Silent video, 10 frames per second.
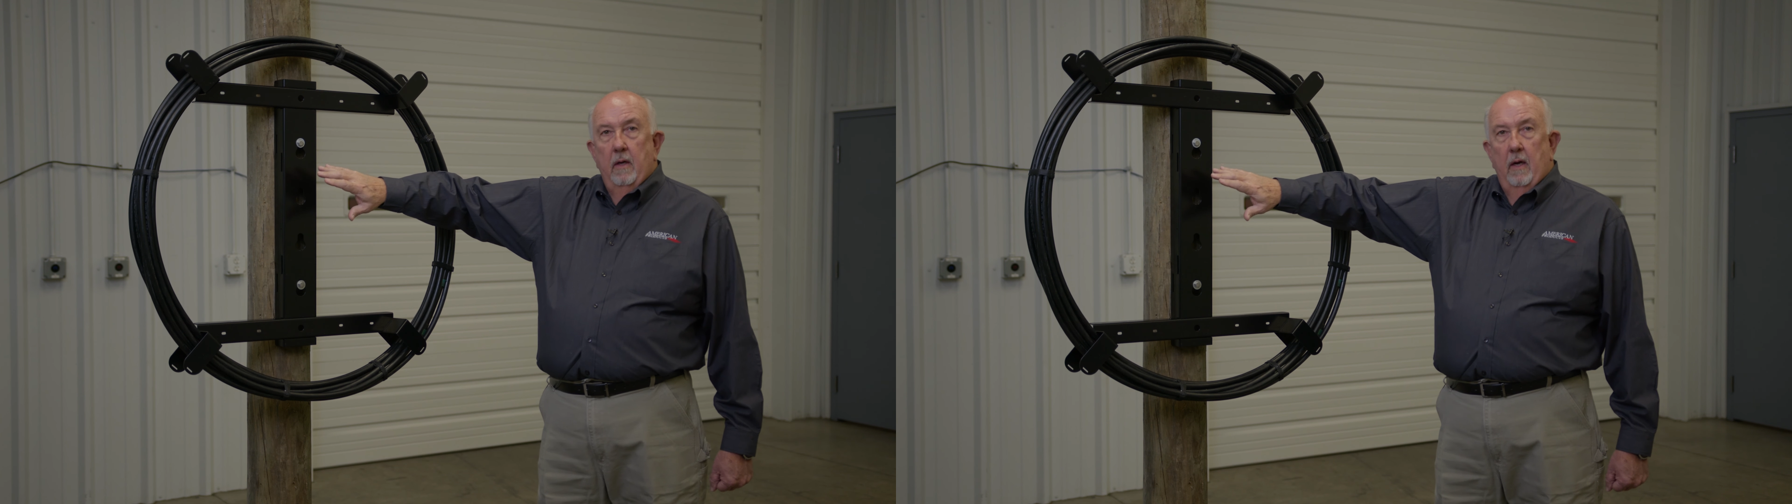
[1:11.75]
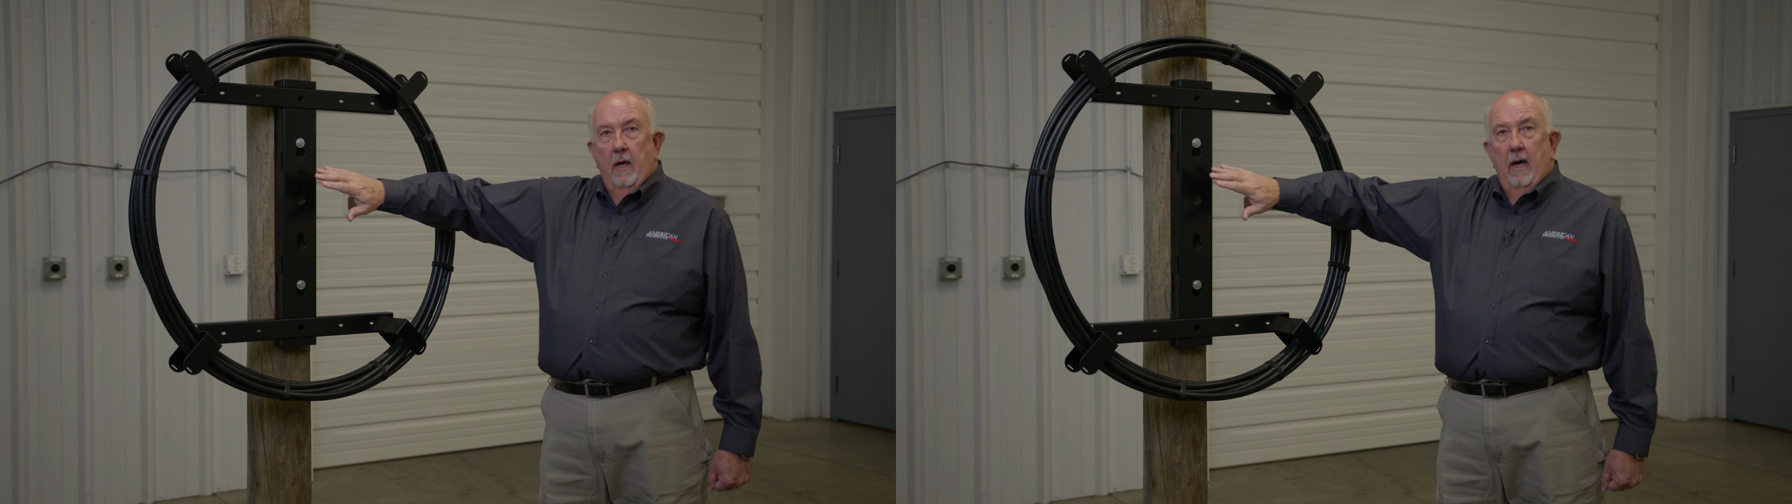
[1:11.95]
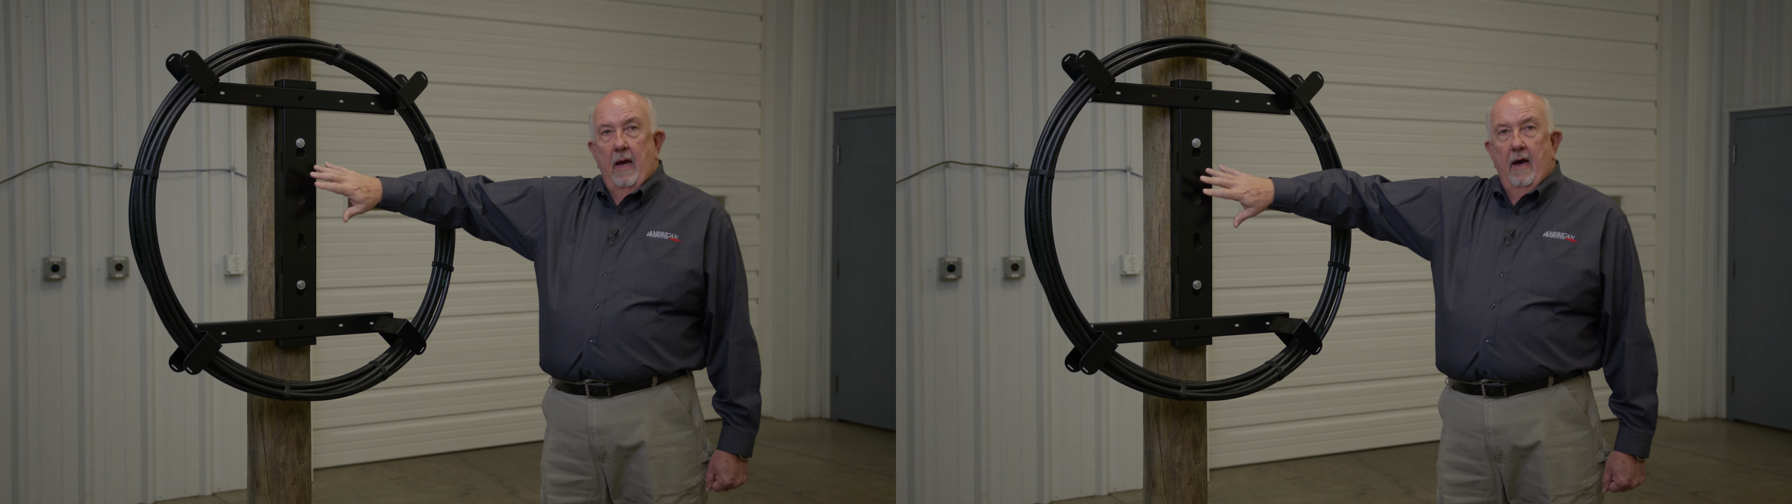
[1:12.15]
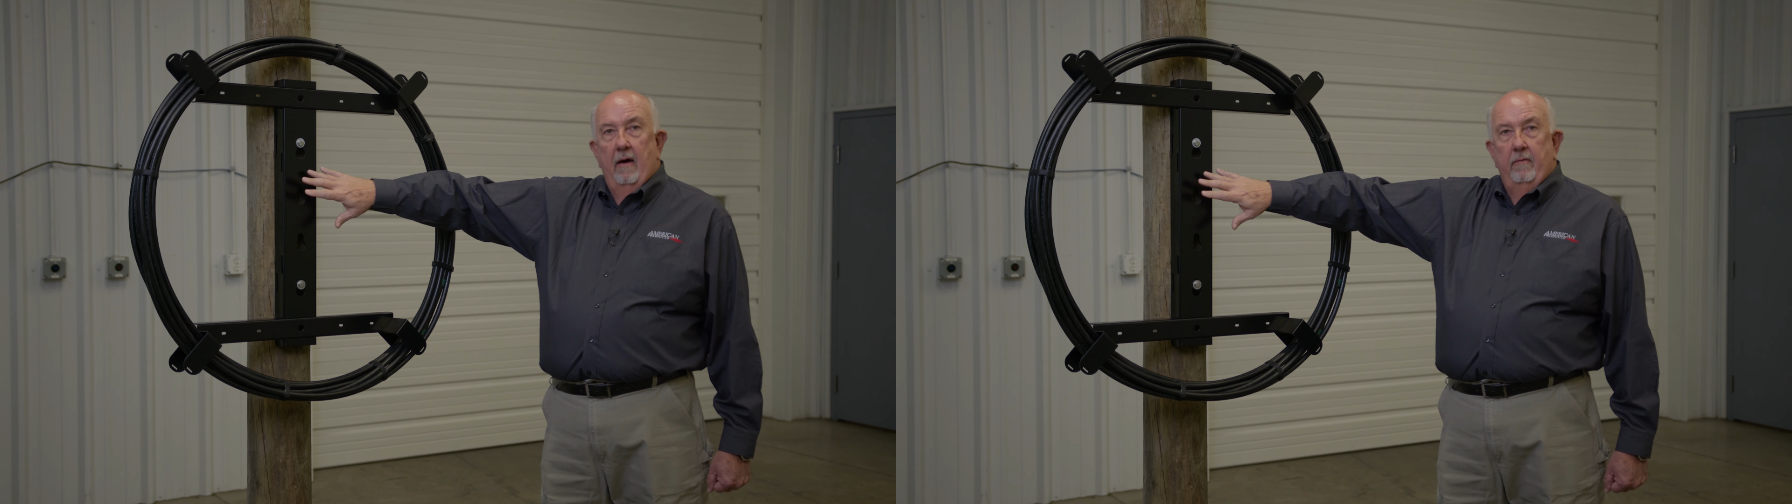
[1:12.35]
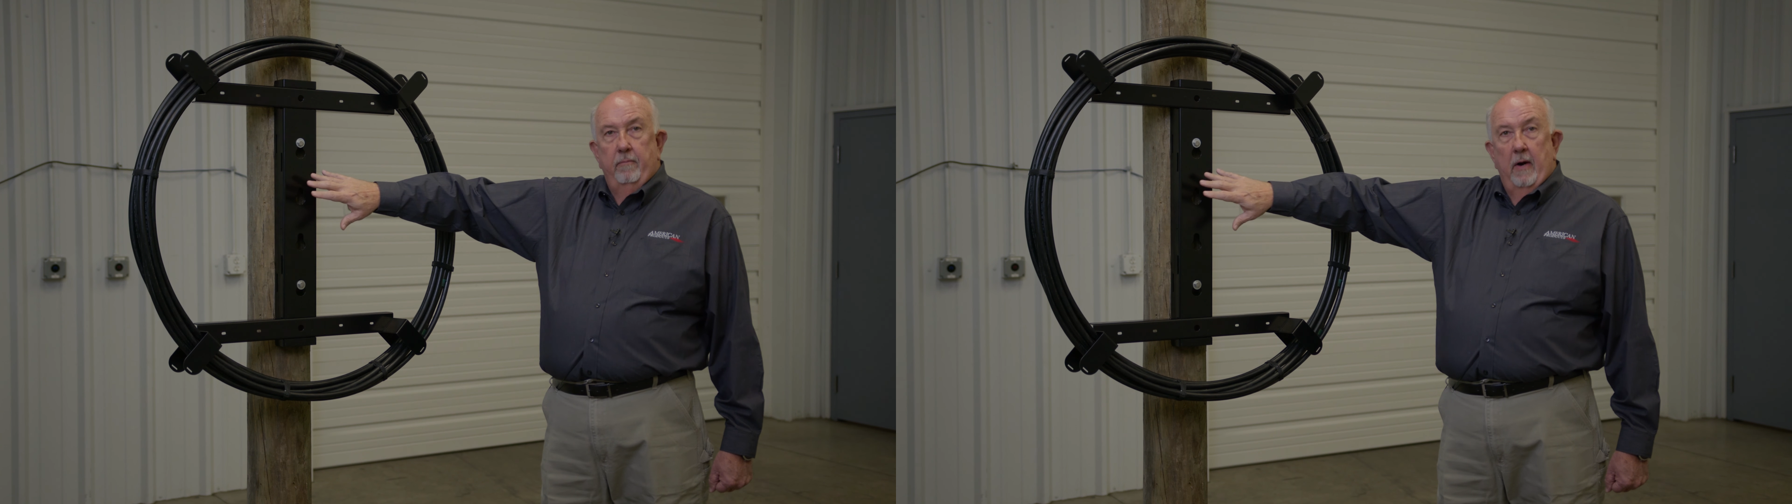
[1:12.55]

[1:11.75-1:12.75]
have